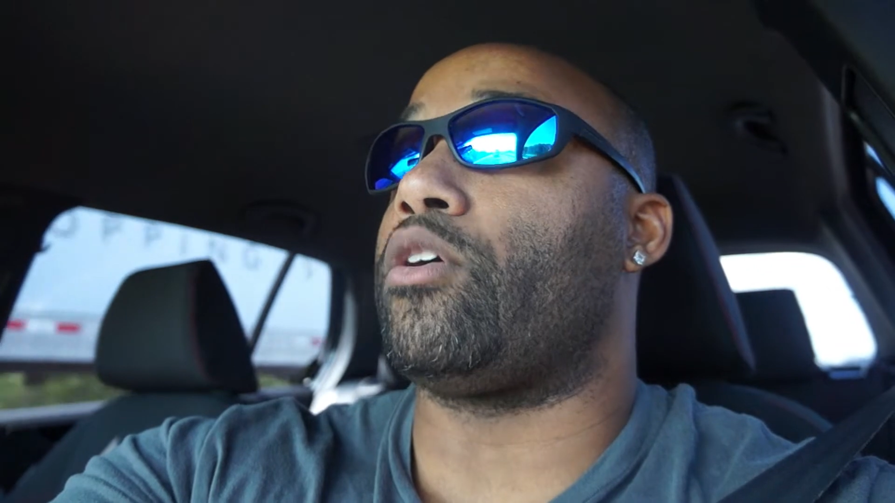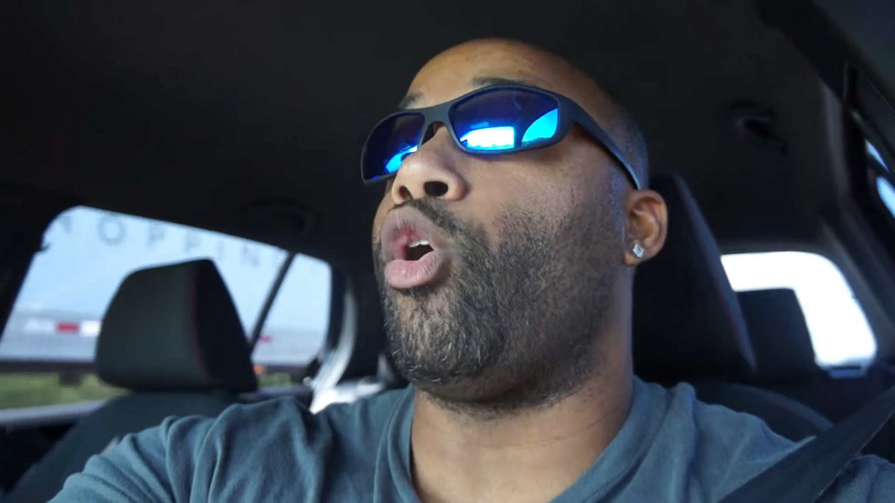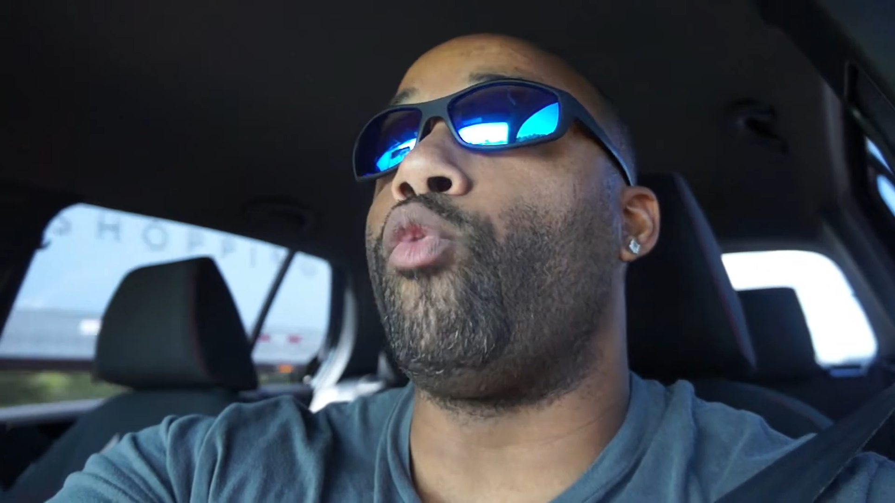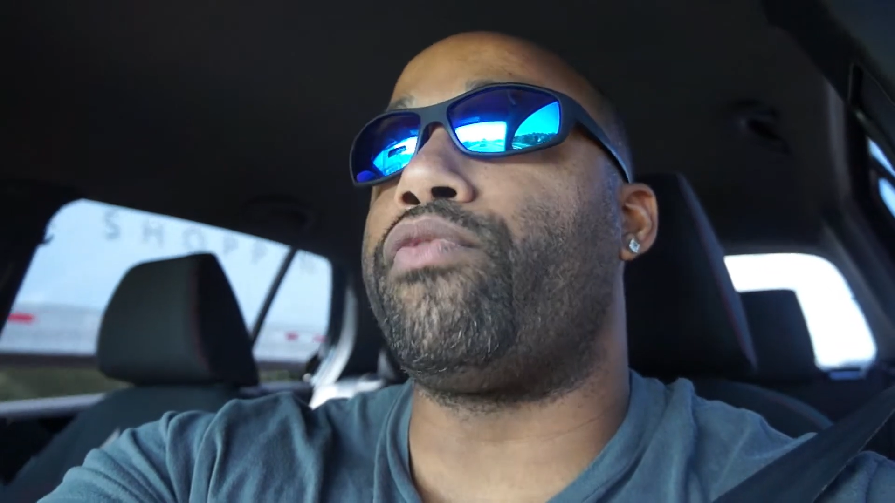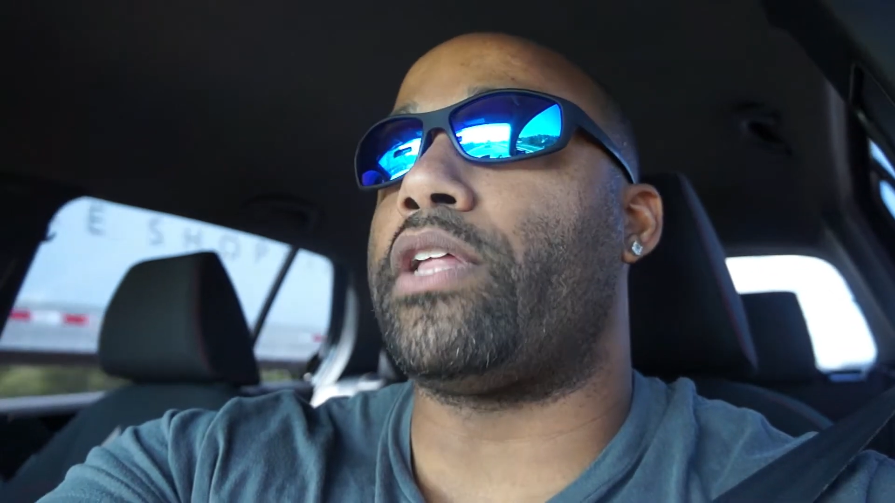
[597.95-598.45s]

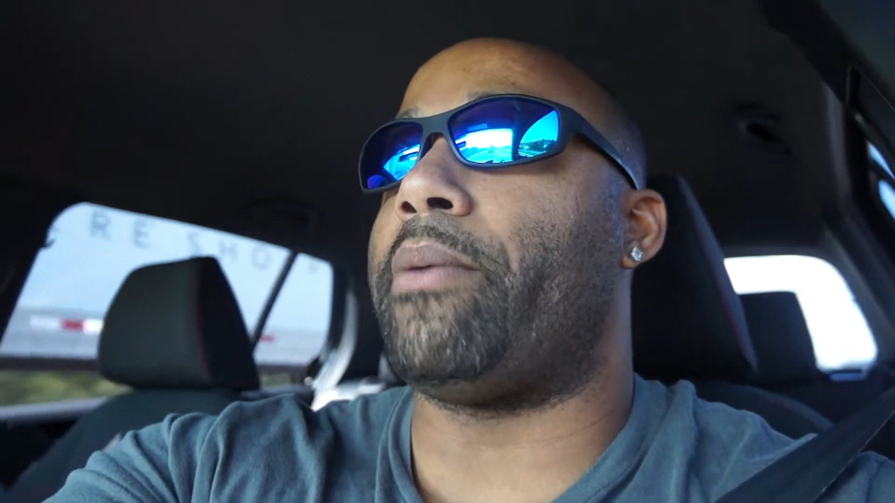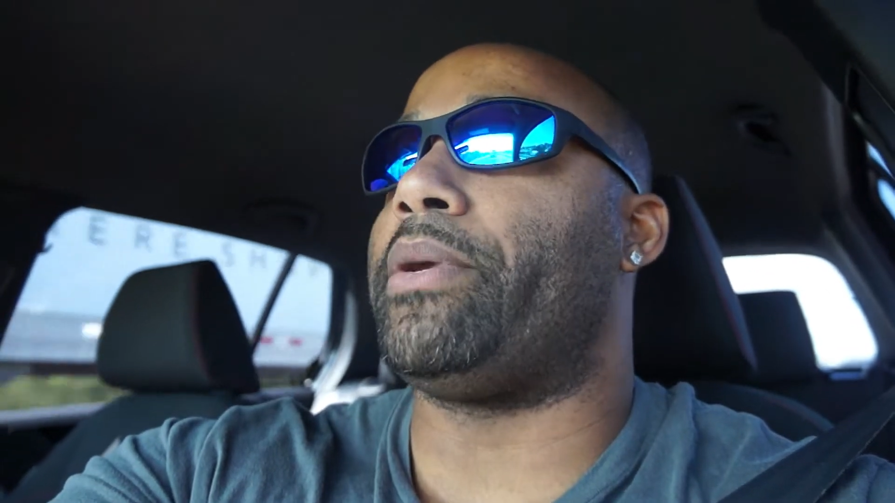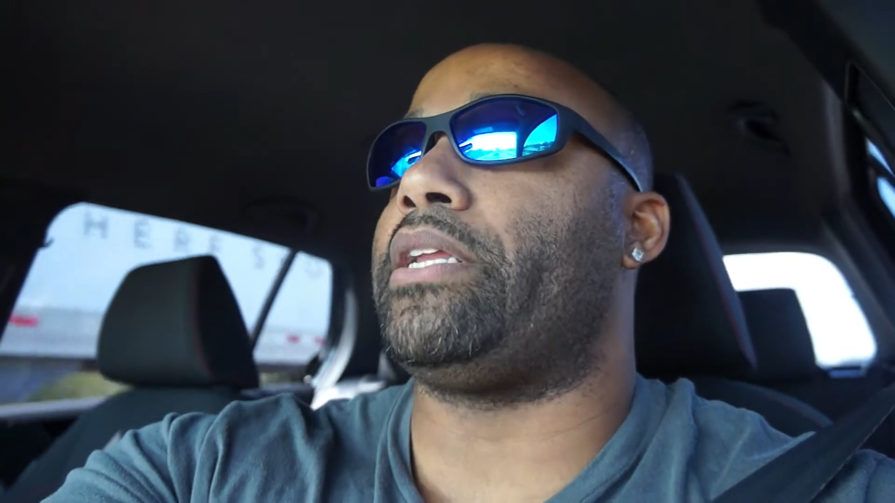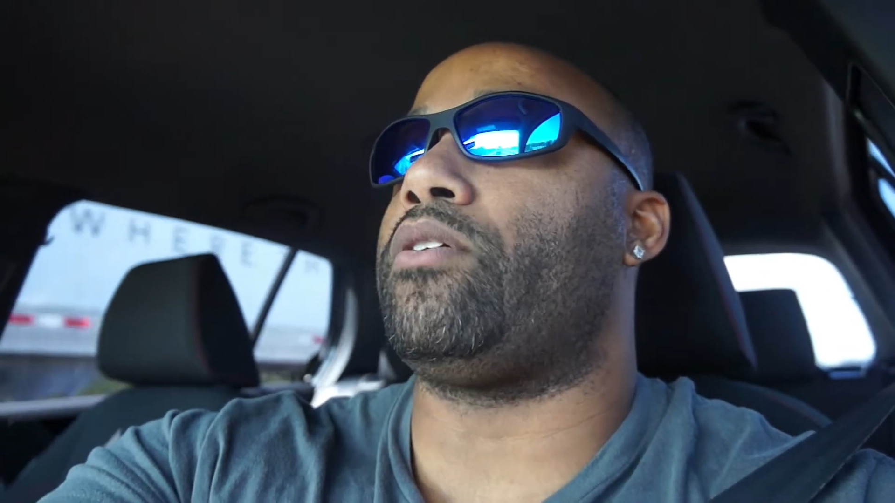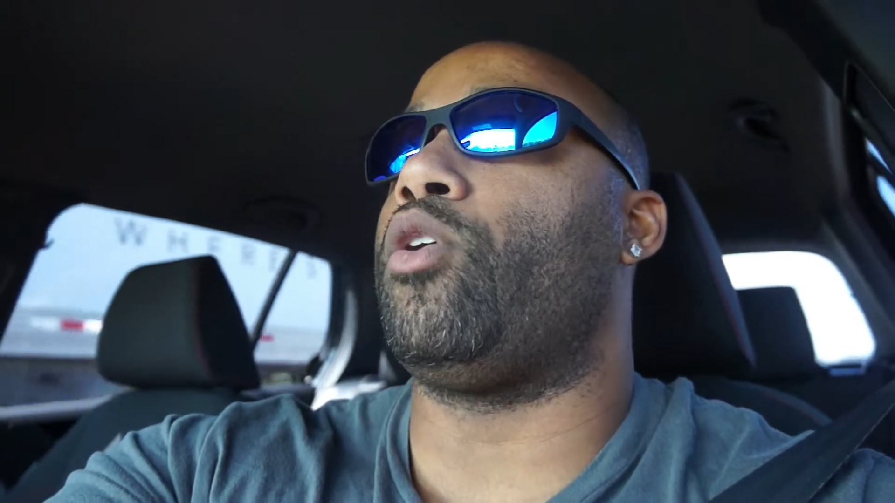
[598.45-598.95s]

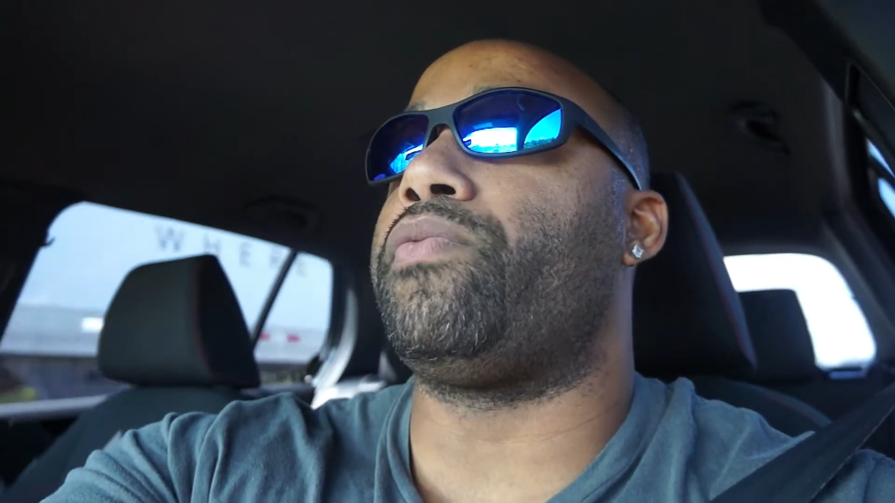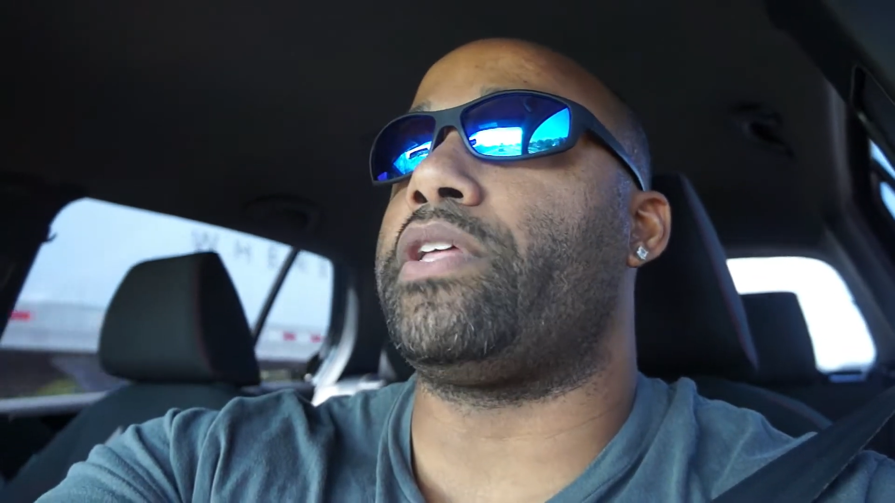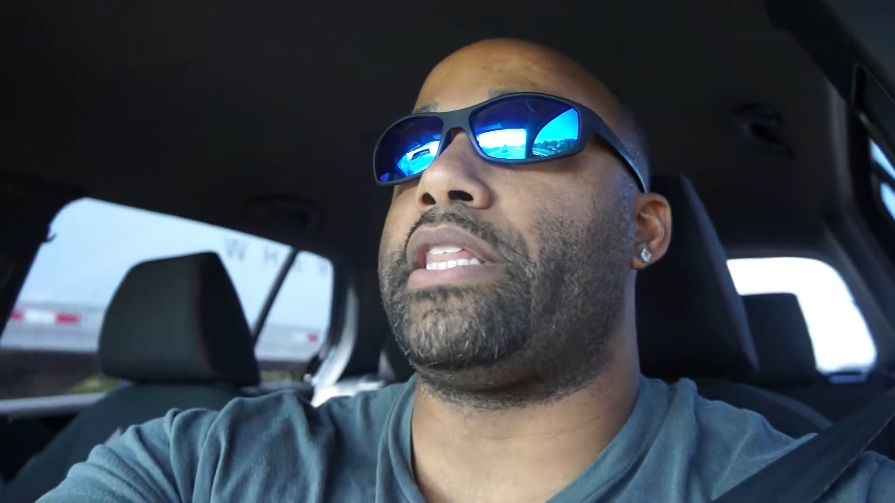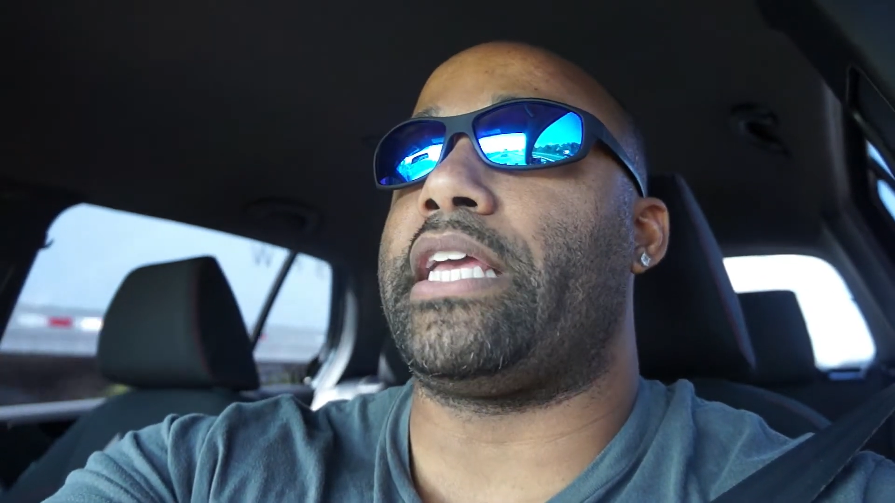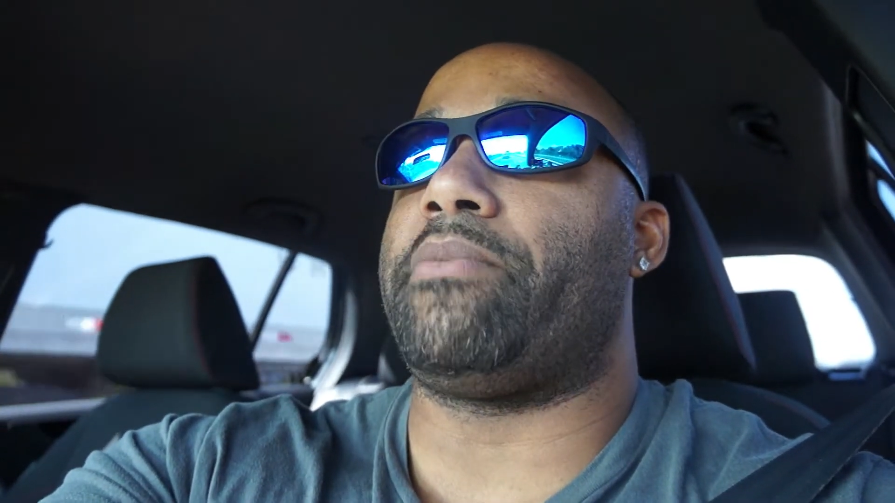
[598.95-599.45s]
Hopefully
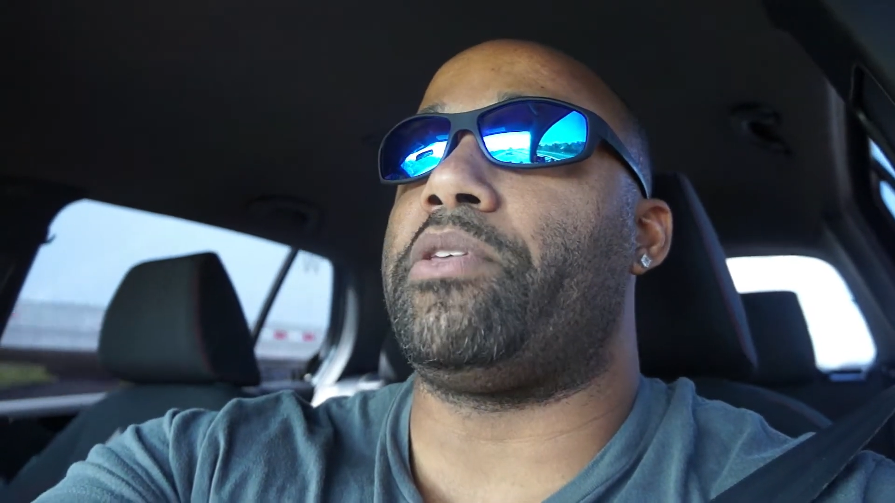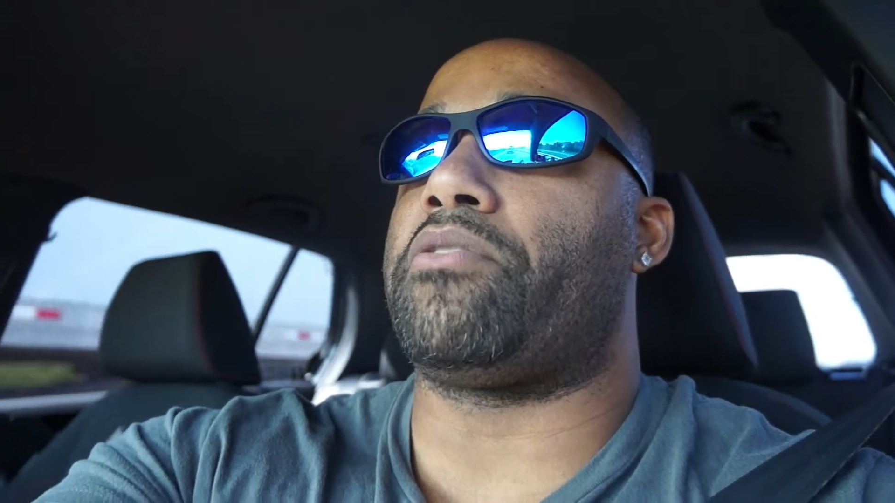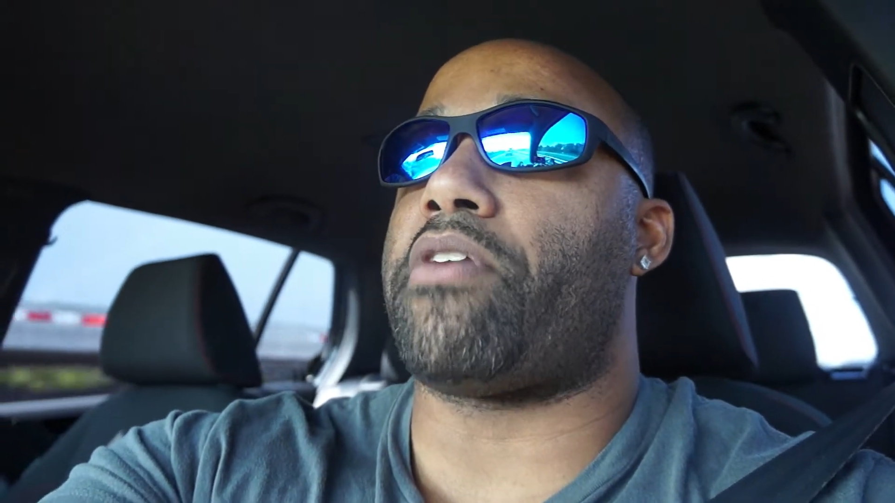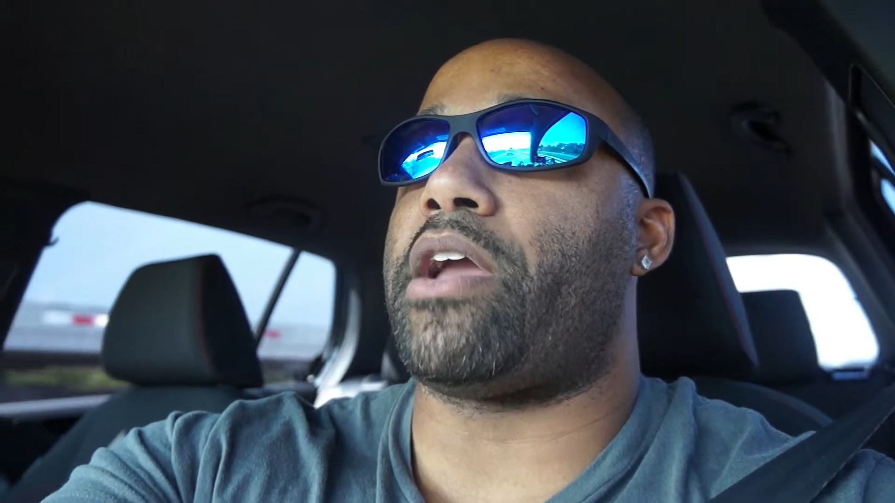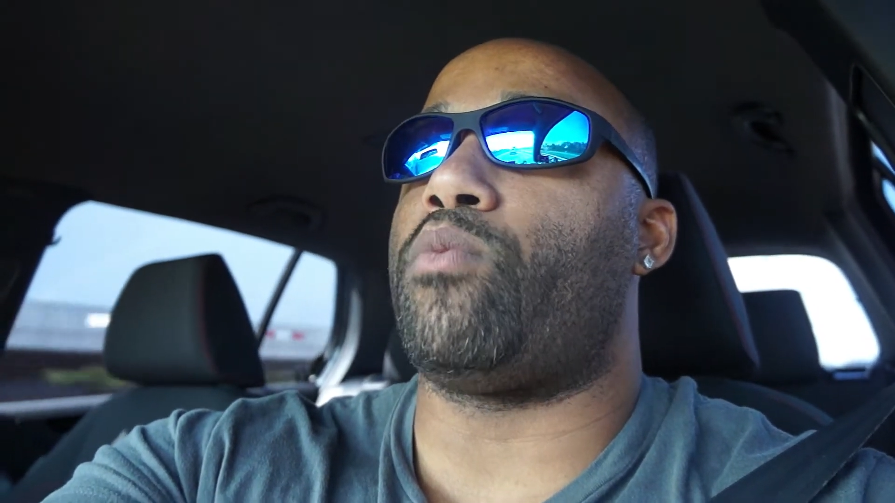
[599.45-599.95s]
they give me the
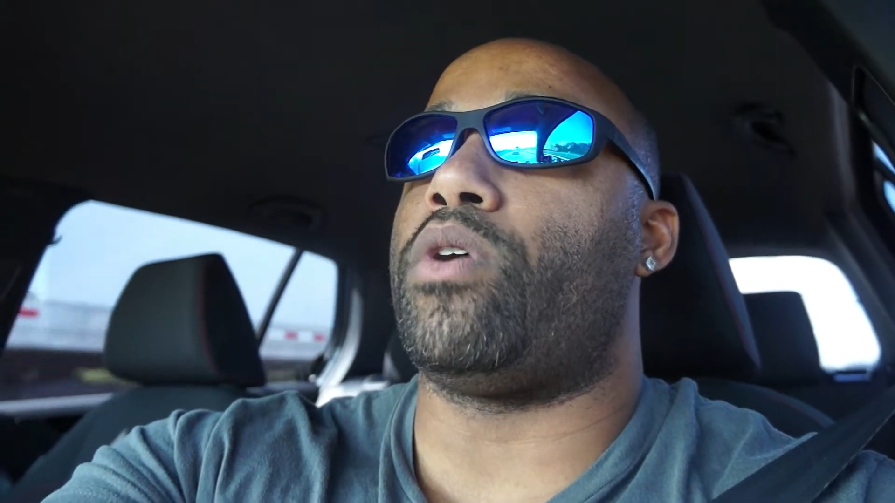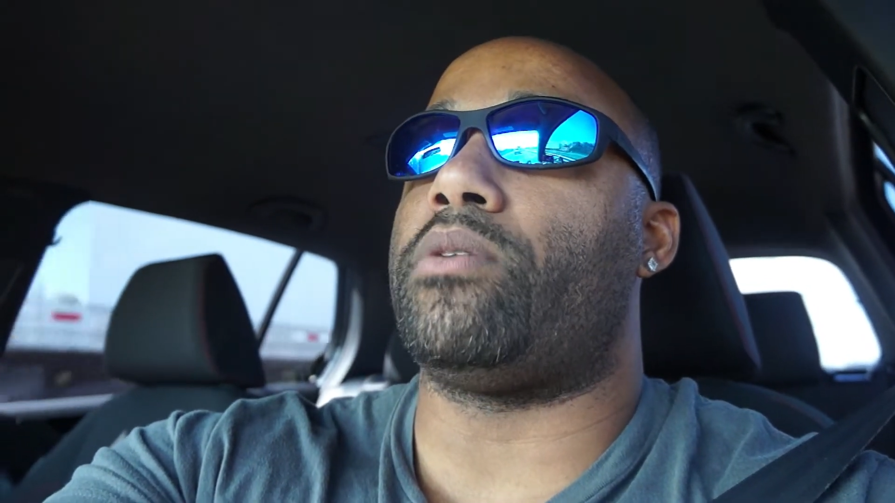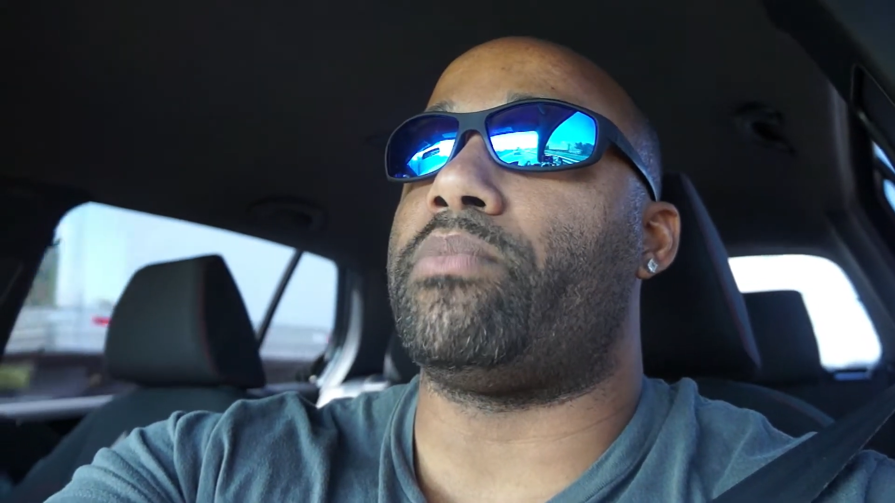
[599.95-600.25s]
right one,